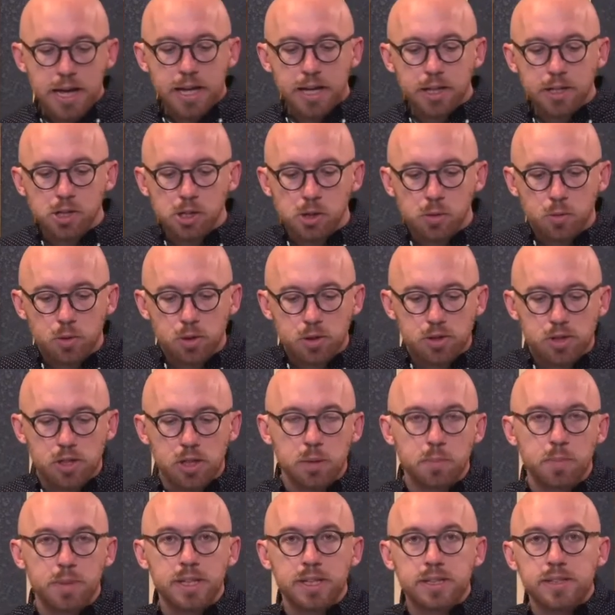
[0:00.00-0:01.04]
in
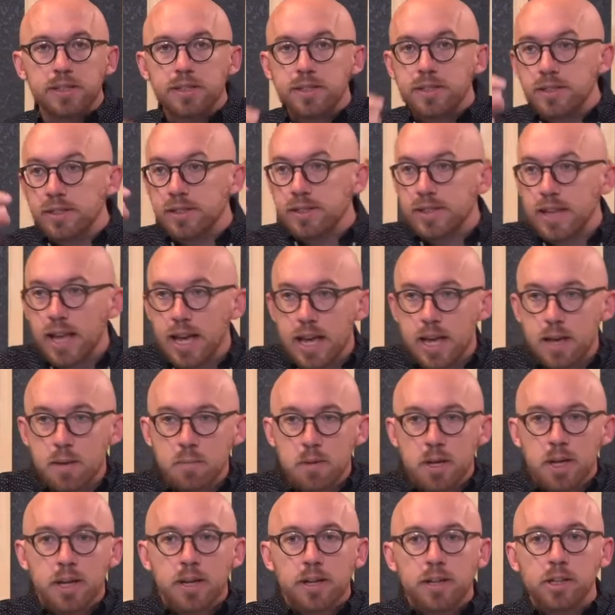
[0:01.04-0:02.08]
Jerusalem, and this is the
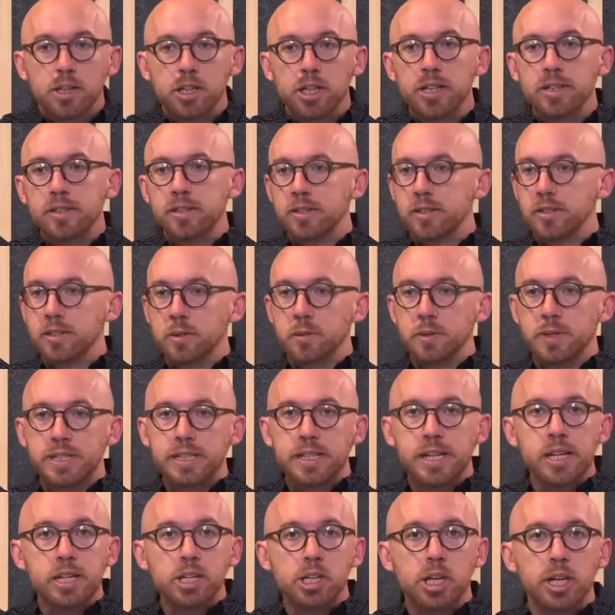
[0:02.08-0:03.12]
same Jesus that was
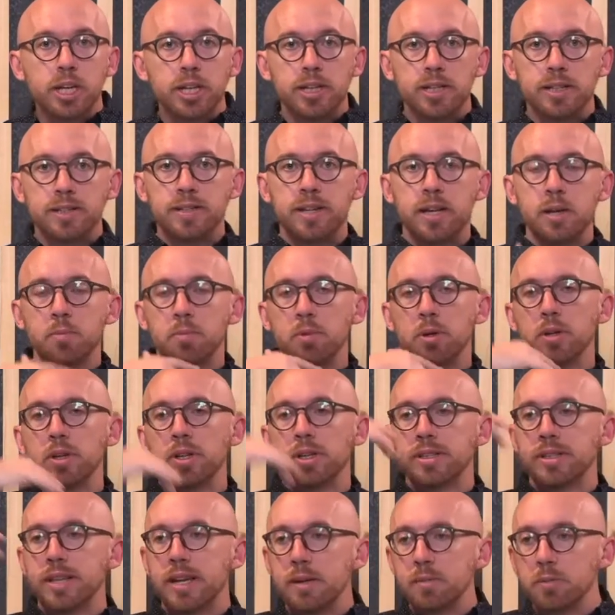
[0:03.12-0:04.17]
teaching in the temple, the
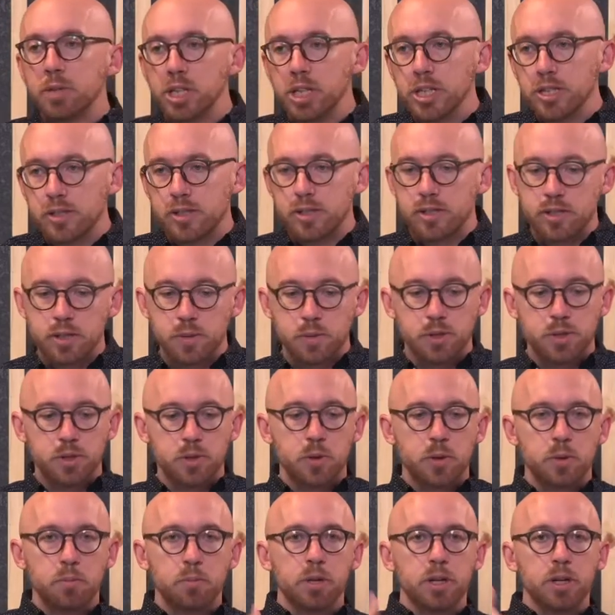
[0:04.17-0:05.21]
same Jesus that was
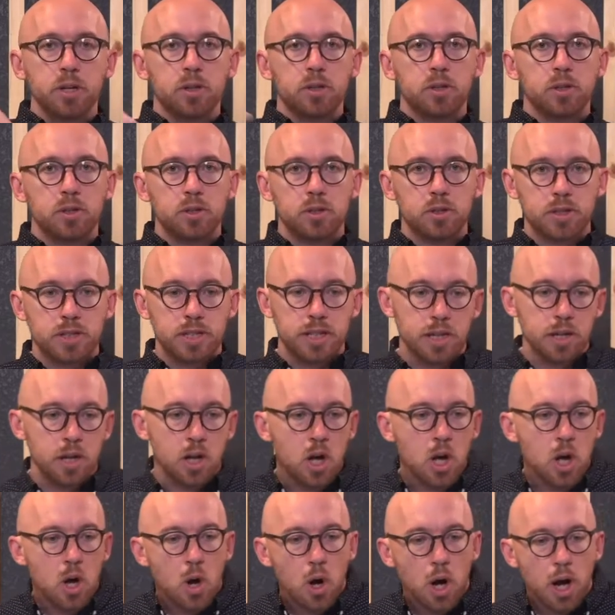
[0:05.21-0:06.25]
doing miracles and
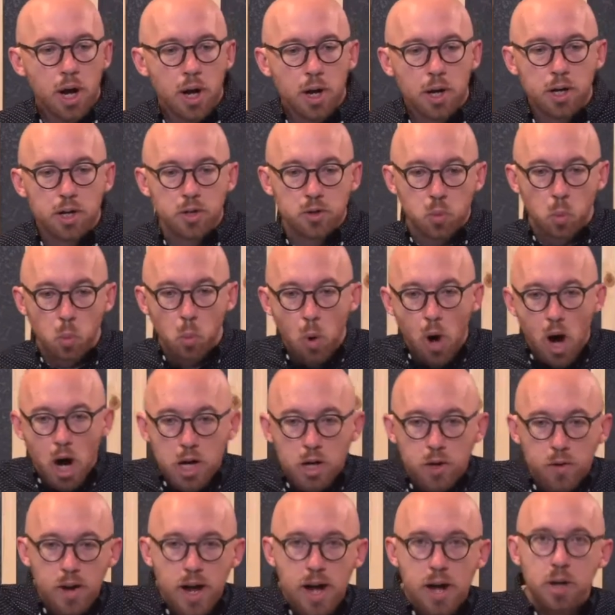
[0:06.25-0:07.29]
just
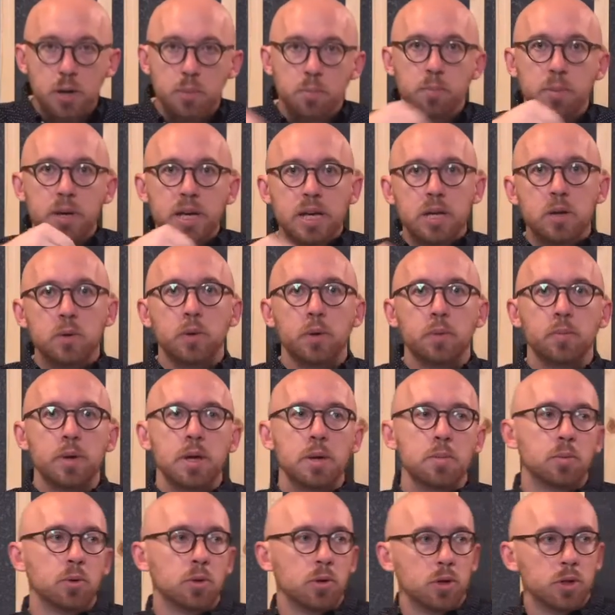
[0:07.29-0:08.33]
walking around and being with
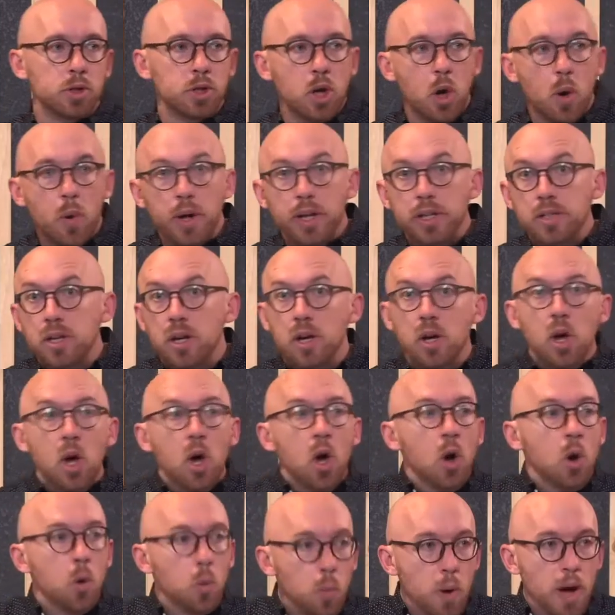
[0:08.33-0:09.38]
people and going to
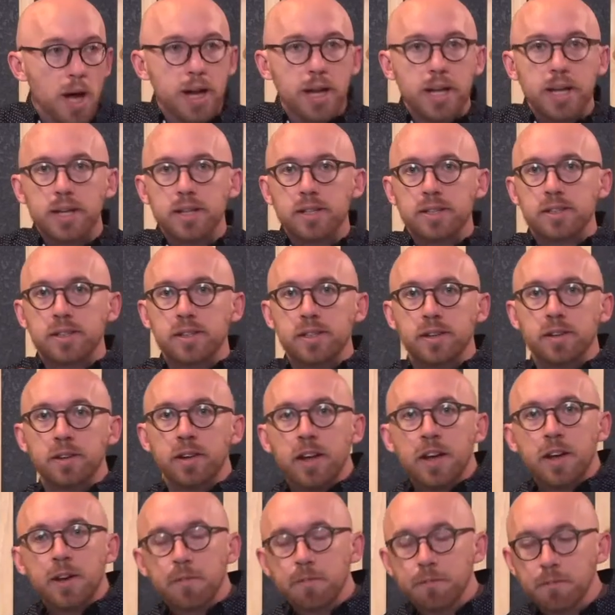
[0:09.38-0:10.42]
weddings and
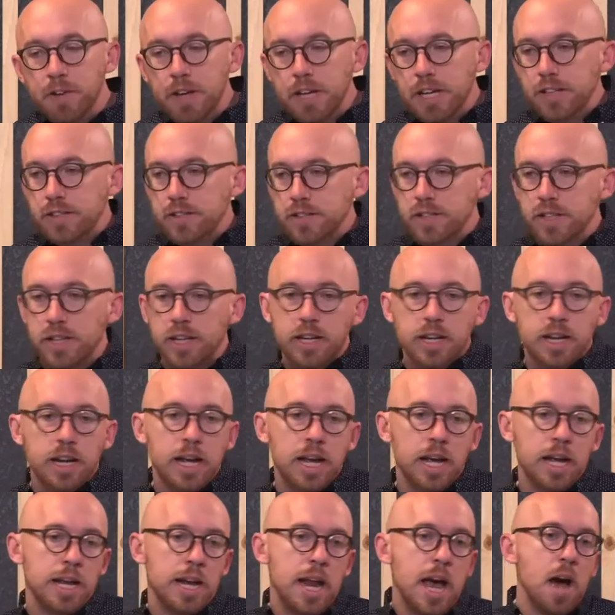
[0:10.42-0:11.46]
feasts, and
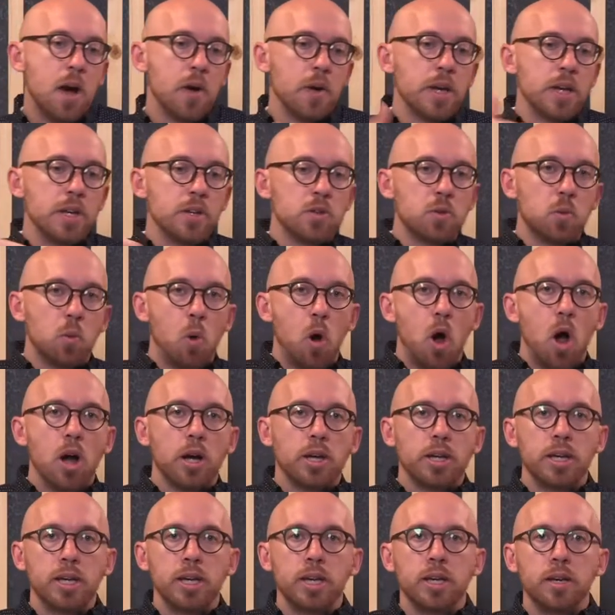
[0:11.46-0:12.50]
now he's
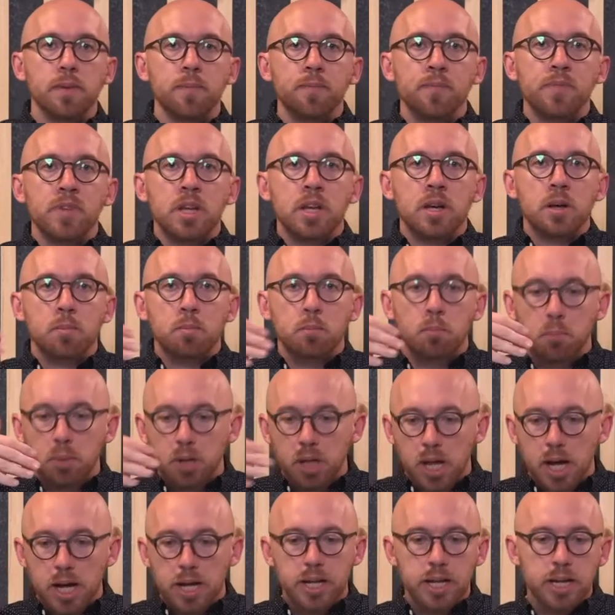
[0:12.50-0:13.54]
walking
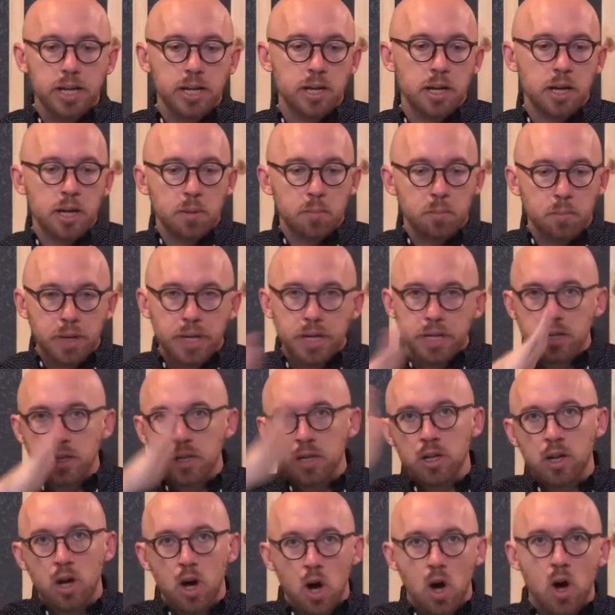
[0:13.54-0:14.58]
bloodied,
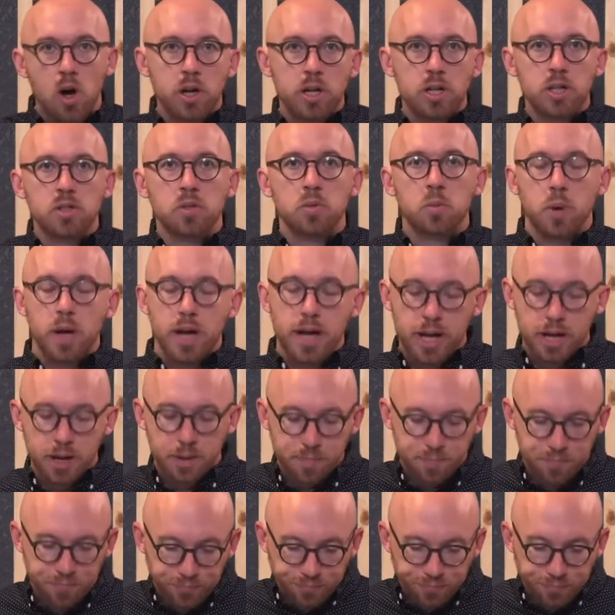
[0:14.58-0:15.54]
beaten, on his way